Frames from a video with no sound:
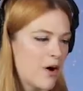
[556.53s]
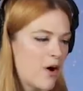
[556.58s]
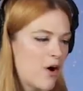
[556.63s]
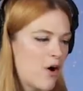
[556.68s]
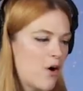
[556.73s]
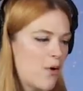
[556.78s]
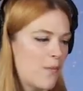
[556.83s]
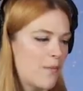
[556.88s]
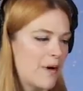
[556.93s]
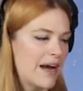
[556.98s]

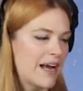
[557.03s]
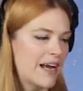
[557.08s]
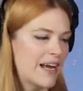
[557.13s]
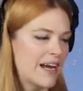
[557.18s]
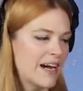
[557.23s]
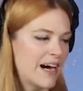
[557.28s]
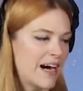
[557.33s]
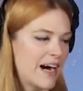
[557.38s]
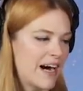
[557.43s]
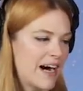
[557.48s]
Oh my
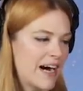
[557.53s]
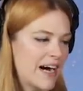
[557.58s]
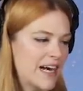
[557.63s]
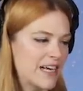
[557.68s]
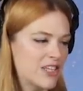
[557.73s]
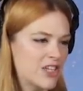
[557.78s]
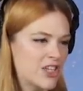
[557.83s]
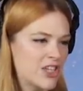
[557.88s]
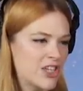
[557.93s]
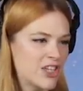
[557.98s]

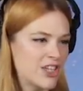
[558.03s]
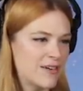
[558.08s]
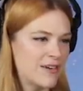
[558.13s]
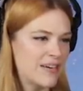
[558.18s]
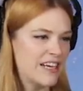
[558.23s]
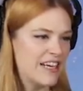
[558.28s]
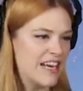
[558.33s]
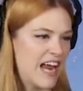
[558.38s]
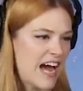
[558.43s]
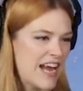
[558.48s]
gosh,
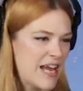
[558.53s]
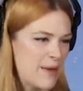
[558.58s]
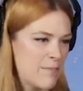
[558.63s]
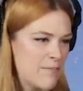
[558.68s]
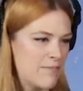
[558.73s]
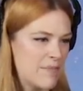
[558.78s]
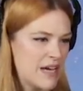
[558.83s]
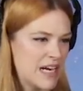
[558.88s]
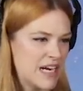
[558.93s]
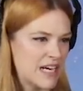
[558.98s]

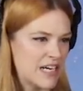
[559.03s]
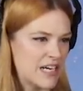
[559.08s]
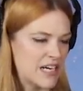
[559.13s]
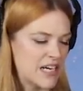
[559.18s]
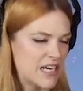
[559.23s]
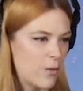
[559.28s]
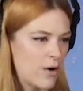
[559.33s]
nightmare.